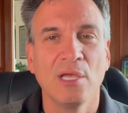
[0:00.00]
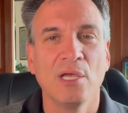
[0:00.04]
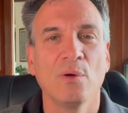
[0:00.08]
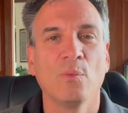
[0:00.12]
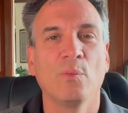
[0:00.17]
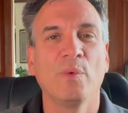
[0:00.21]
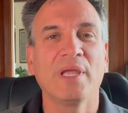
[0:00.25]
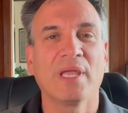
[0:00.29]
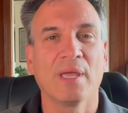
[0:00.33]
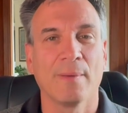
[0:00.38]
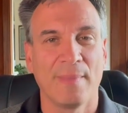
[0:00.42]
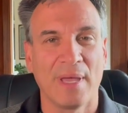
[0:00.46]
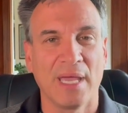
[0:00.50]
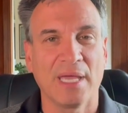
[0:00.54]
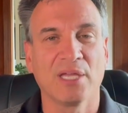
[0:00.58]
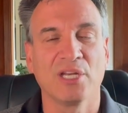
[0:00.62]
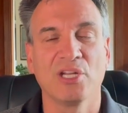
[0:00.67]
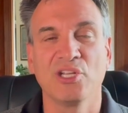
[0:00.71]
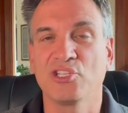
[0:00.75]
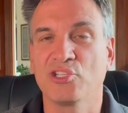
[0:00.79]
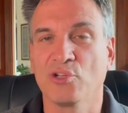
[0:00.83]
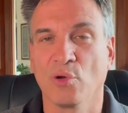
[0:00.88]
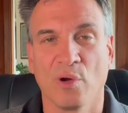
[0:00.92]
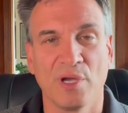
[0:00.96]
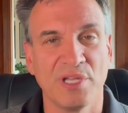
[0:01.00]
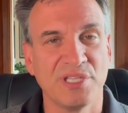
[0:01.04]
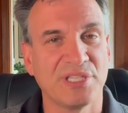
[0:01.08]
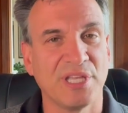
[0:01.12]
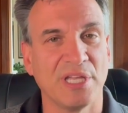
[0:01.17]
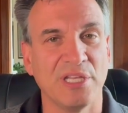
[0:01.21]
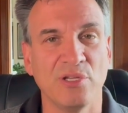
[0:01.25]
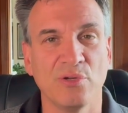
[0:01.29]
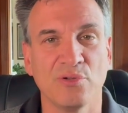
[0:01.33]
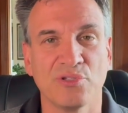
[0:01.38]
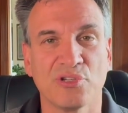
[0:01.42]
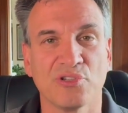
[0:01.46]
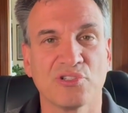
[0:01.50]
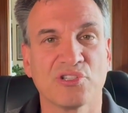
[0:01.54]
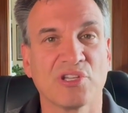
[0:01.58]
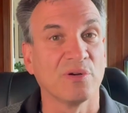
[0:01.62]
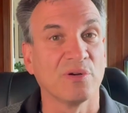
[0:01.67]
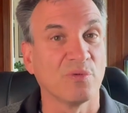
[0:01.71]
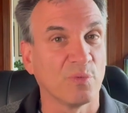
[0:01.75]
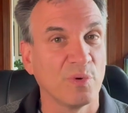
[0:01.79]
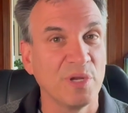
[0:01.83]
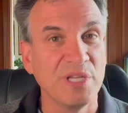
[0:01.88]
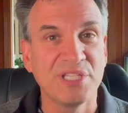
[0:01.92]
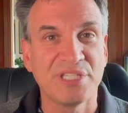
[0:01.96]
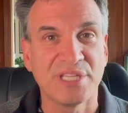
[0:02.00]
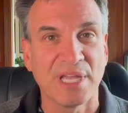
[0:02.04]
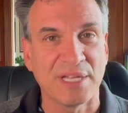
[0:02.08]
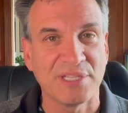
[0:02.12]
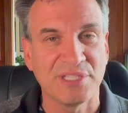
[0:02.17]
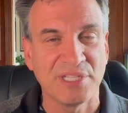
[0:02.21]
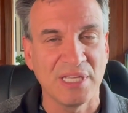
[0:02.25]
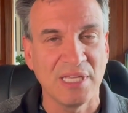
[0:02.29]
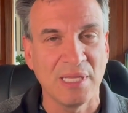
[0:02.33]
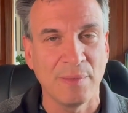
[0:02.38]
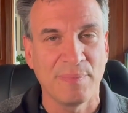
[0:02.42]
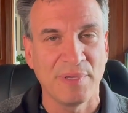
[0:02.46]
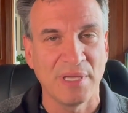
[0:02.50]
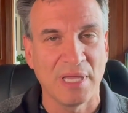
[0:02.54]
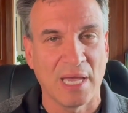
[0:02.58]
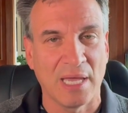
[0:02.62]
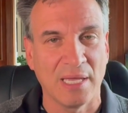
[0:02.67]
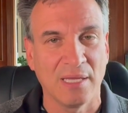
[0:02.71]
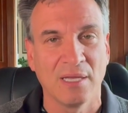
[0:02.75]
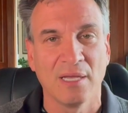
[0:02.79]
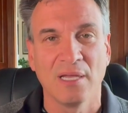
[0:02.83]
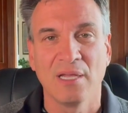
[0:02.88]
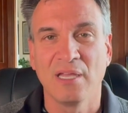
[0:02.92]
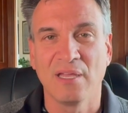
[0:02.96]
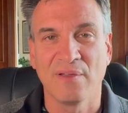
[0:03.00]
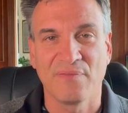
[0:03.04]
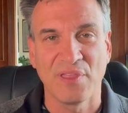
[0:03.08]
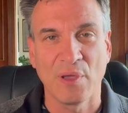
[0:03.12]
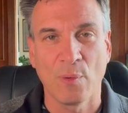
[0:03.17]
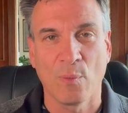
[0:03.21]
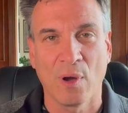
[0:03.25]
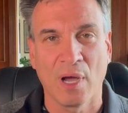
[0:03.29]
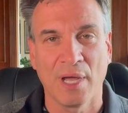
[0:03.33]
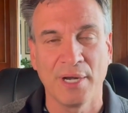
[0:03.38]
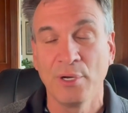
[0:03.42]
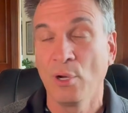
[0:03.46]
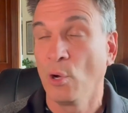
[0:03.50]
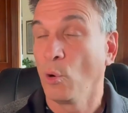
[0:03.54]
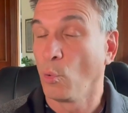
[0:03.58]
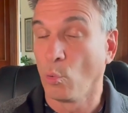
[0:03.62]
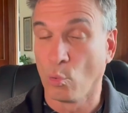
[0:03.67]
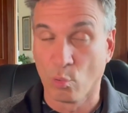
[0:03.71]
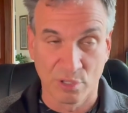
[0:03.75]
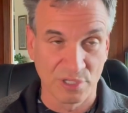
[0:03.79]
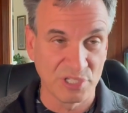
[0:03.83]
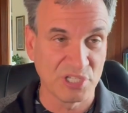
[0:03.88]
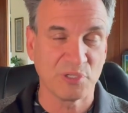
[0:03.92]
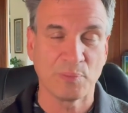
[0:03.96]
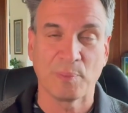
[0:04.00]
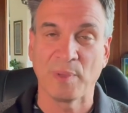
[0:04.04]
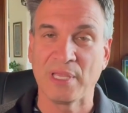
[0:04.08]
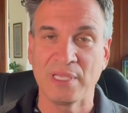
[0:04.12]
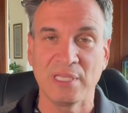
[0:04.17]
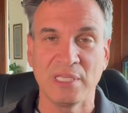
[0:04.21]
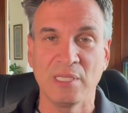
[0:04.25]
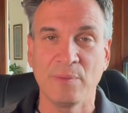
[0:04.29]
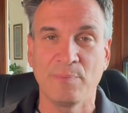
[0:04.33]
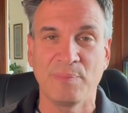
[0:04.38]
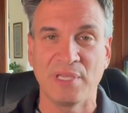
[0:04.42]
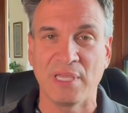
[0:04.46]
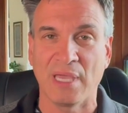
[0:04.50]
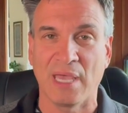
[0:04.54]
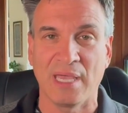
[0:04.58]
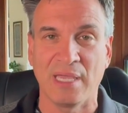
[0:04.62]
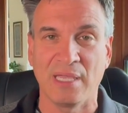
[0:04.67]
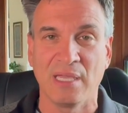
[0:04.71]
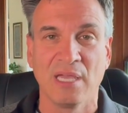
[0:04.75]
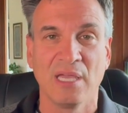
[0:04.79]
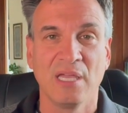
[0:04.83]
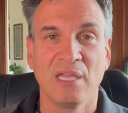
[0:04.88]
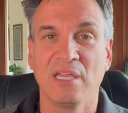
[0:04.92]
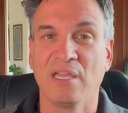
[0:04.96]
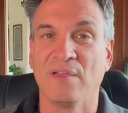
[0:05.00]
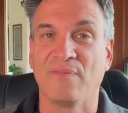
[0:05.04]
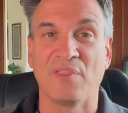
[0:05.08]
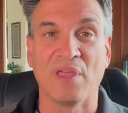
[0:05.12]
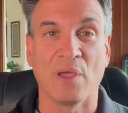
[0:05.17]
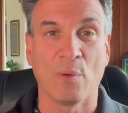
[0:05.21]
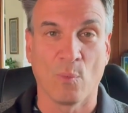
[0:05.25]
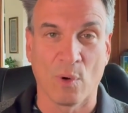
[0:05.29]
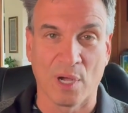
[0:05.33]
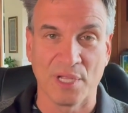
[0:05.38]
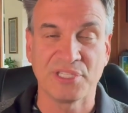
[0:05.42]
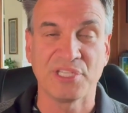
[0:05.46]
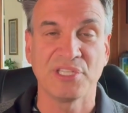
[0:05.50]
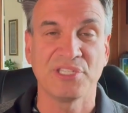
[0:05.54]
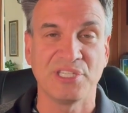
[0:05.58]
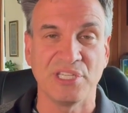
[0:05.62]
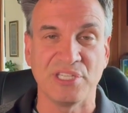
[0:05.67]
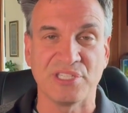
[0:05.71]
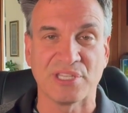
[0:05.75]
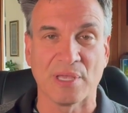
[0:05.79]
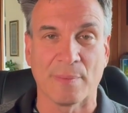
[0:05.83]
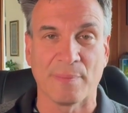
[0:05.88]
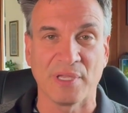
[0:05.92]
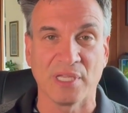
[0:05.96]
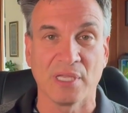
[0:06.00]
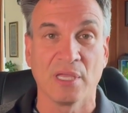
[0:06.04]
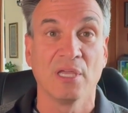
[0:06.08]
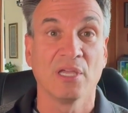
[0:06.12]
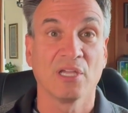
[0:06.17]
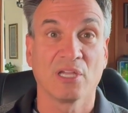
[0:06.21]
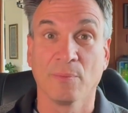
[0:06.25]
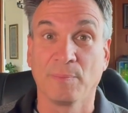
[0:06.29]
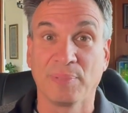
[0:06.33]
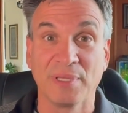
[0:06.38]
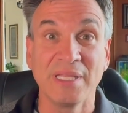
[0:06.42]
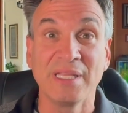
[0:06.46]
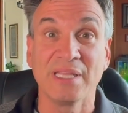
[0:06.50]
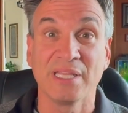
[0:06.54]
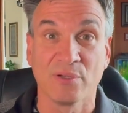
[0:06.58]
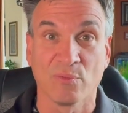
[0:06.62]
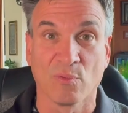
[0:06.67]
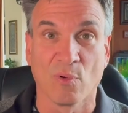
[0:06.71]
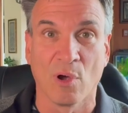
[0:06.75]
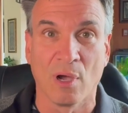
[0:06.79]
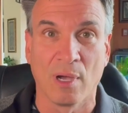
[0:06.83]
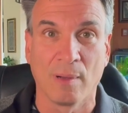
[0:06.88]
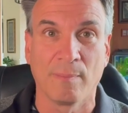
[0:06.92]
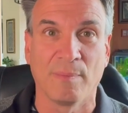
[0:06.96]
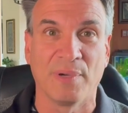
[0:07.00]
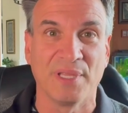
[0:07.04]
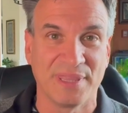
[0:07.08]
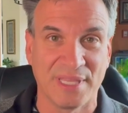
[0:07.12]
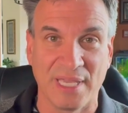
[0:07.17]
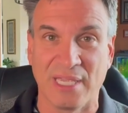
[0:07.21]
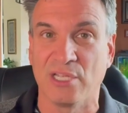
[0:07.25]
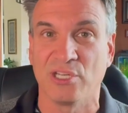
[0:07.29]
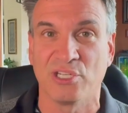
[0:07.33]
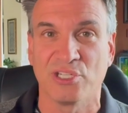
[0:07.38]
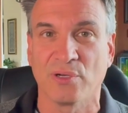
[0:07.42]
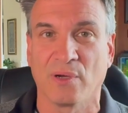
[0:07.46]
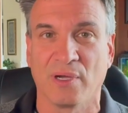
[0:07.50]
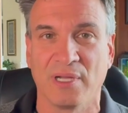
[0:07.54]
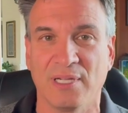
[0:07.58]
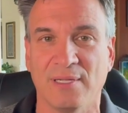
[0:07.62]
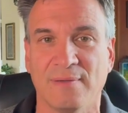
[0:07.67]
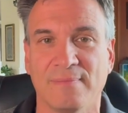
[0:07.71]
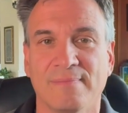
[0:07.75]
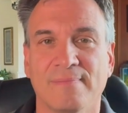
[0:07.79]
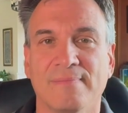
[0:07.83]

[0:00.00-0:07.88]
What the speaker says: We can make it a choice that users reset to EPA if they want, or display EPA if they want to see something completely wrong, but they enjoy it.